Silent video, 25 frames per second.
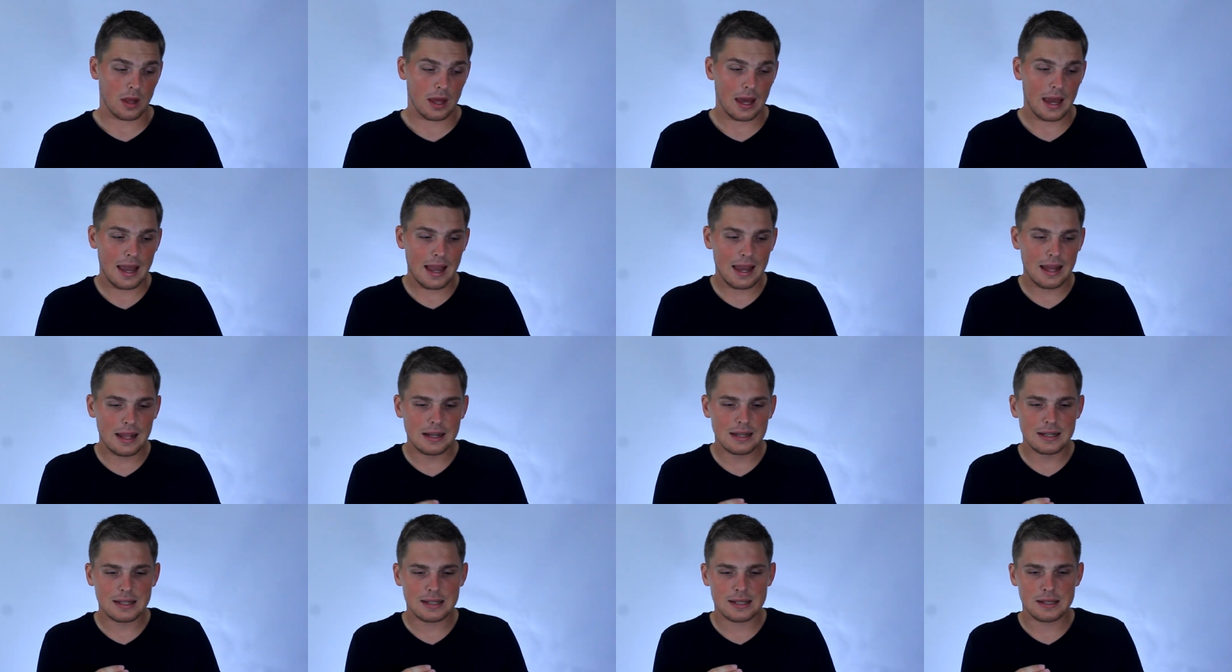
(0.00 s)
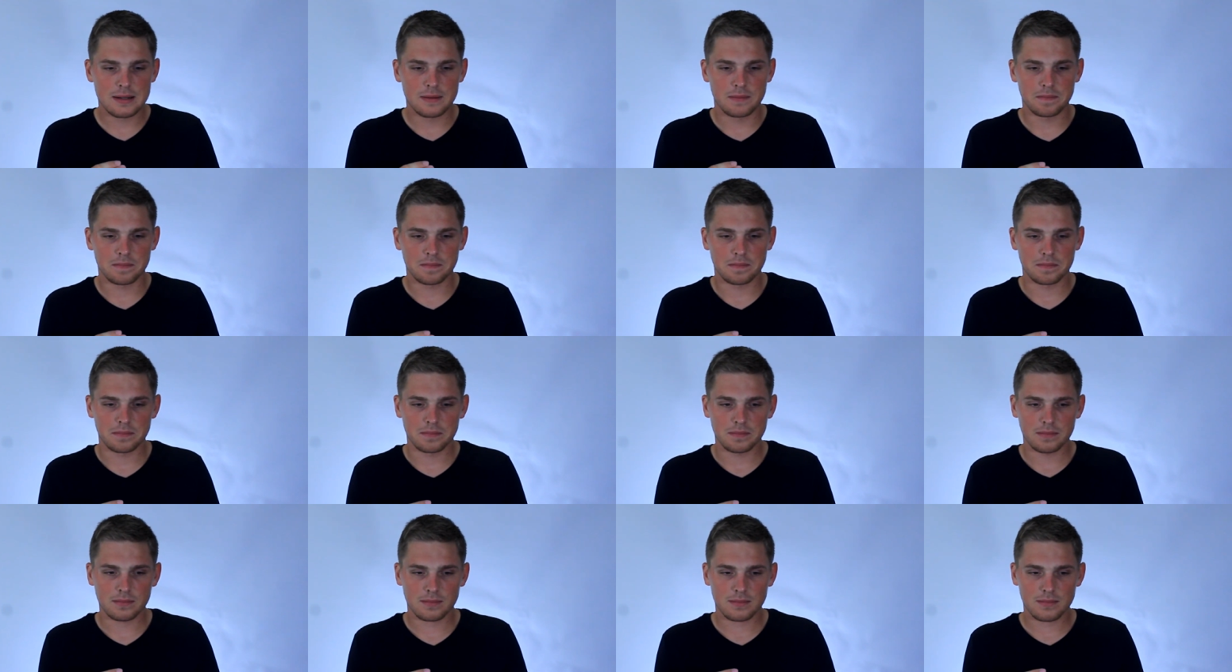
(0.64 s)
And
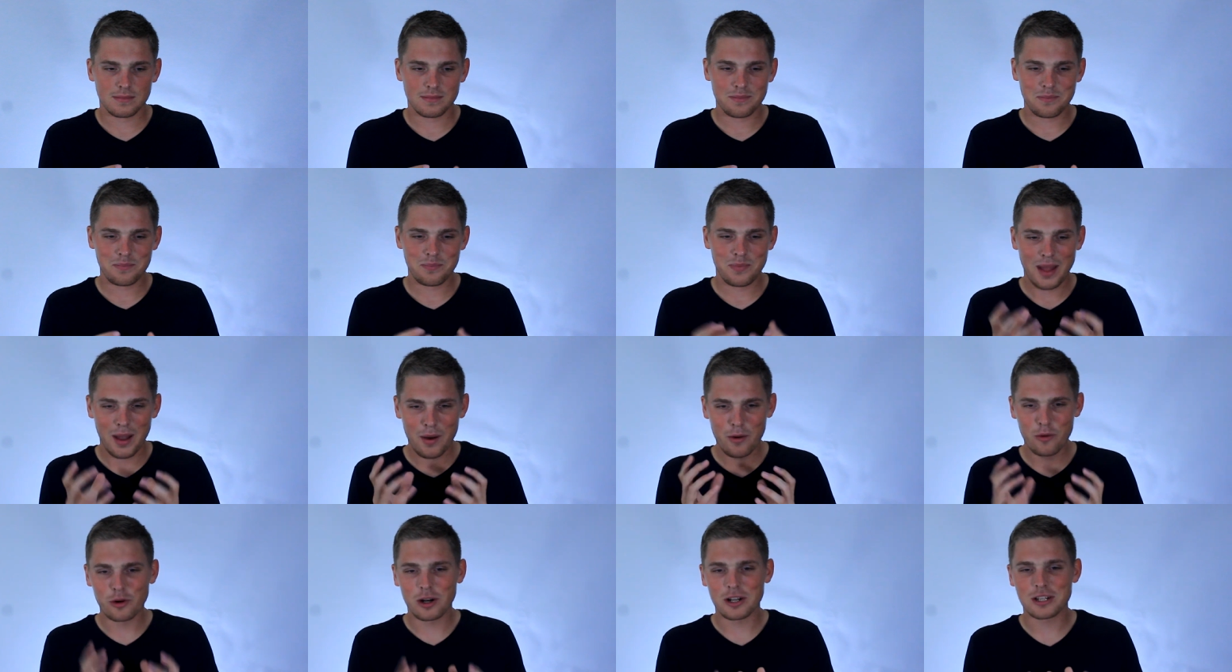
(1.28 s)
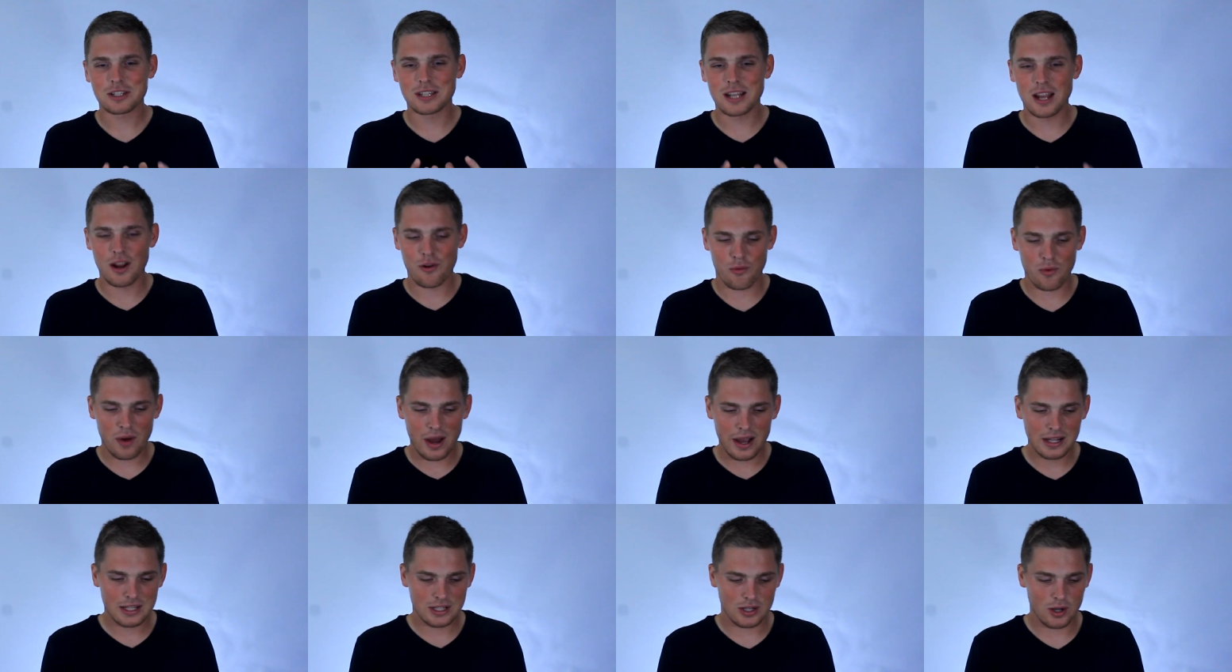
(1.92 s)
I want to say
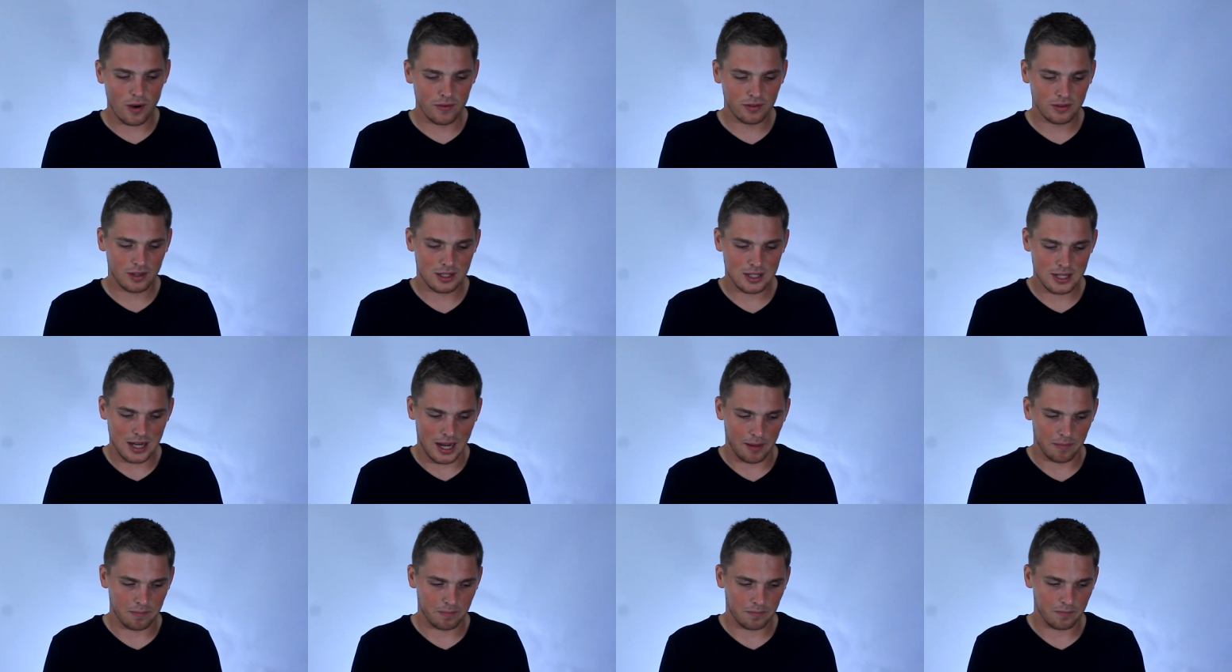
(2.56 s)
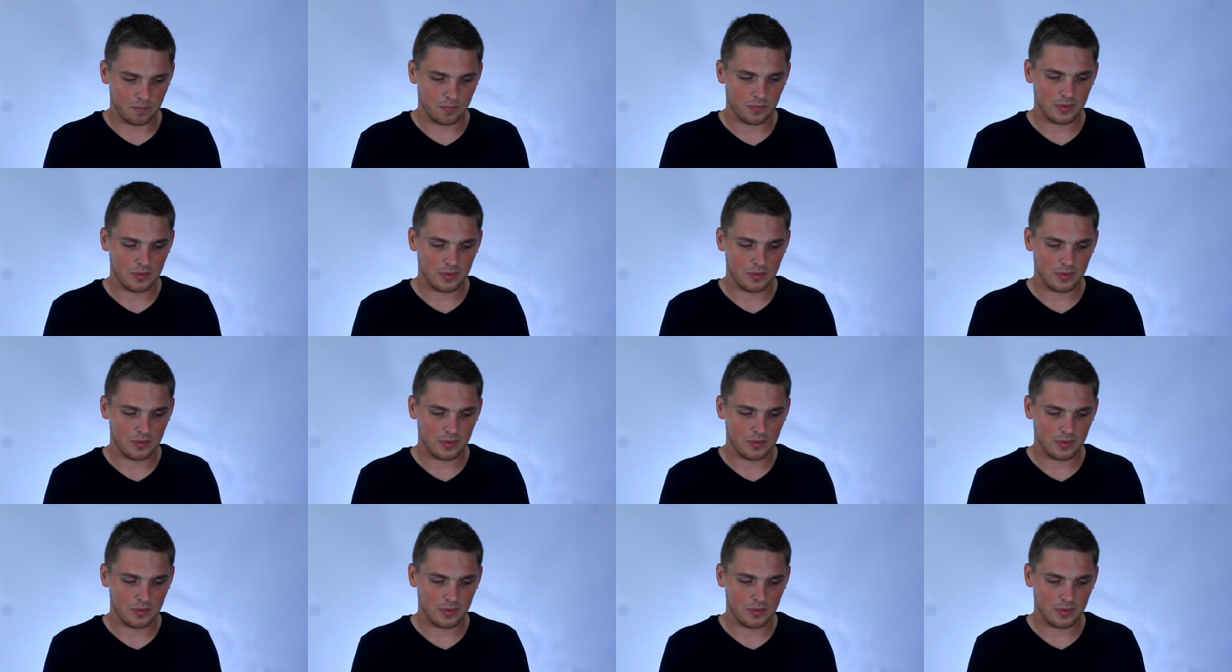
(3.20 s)
right off the top,